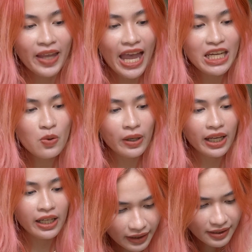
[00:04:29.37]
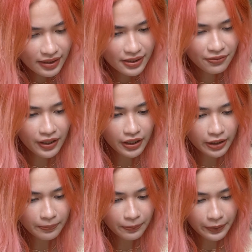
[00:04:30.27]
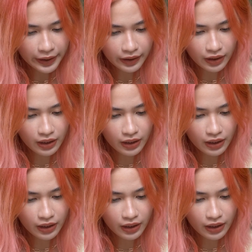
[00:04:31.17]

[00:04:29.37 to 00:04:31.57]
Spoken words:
Anyway, this is very pretty.